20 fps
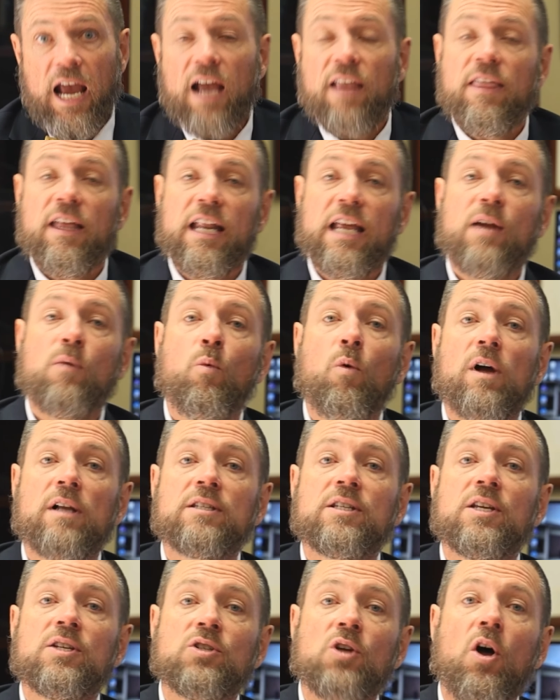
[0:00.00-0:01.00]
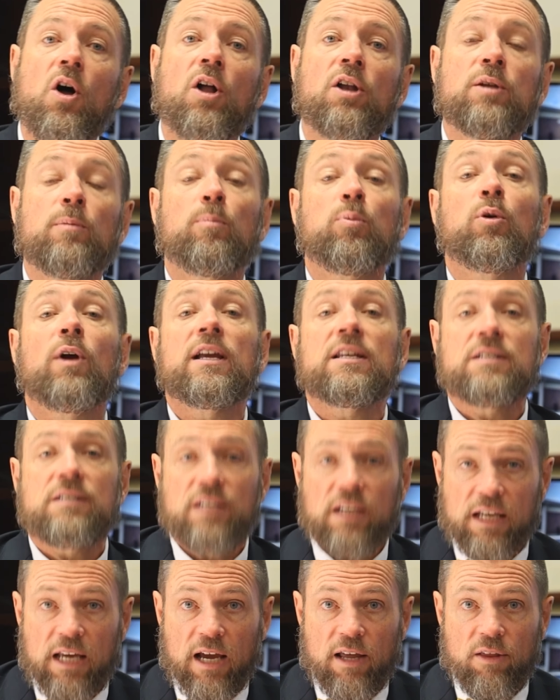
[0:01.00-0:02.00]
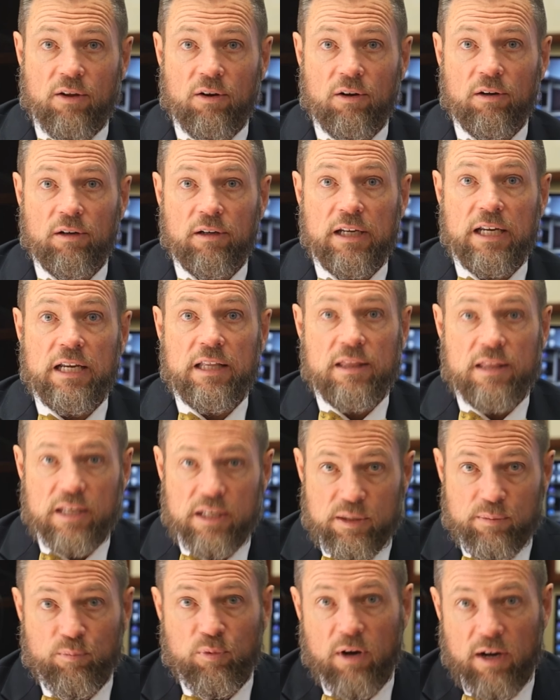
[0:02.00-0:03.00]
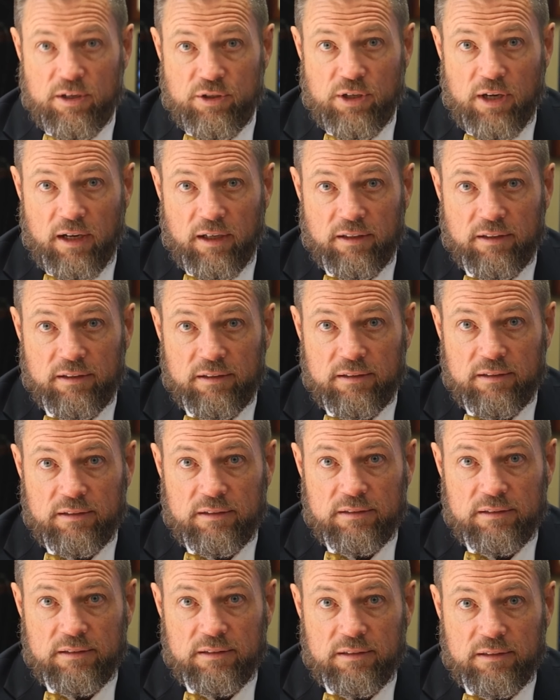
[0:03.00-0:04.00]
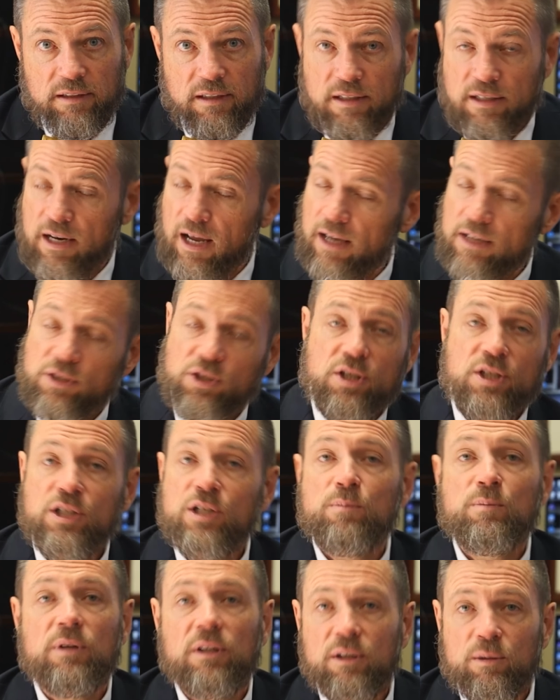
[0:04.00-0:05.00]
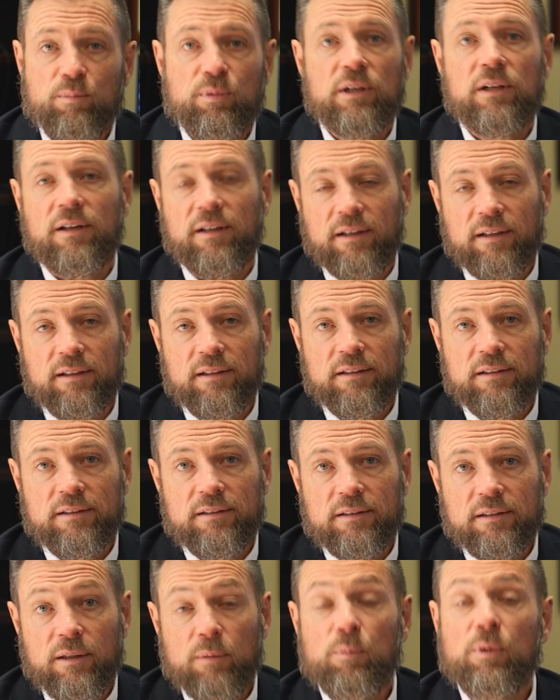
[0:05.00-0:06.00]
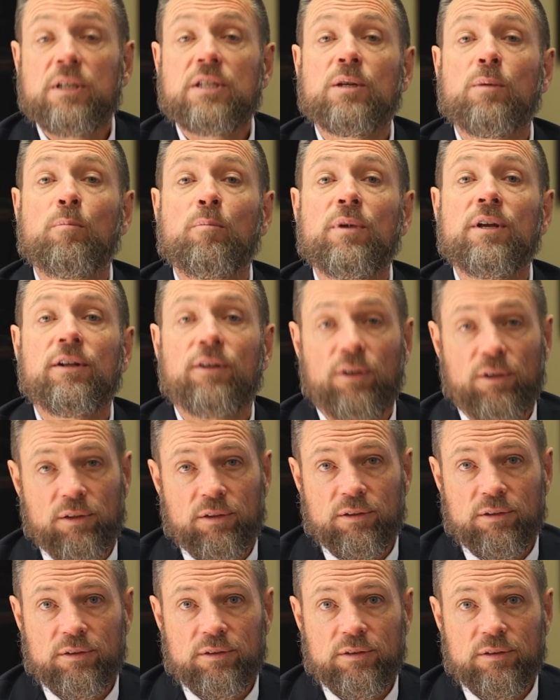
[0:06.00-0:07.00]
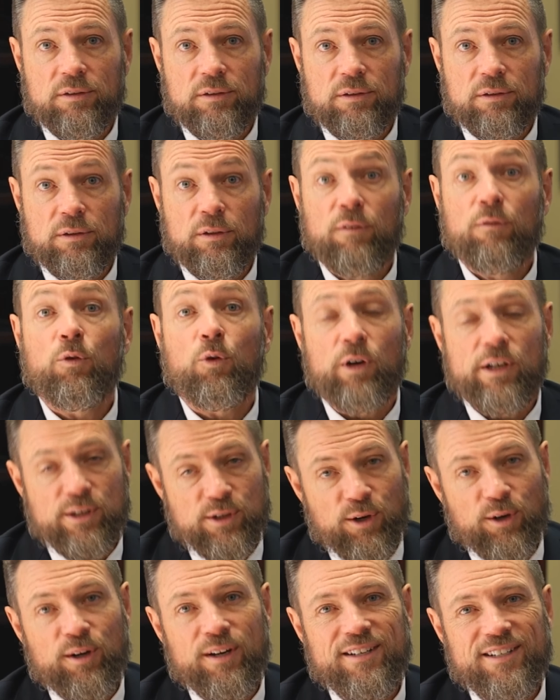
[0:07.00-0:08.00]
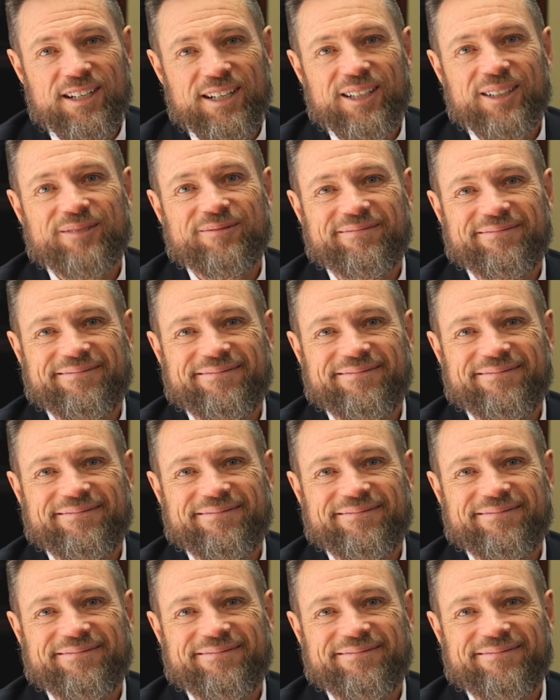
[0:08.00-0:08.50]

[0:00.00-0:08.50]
and that He wants us all to press together in this project, not just to build a building, but to build for eternity.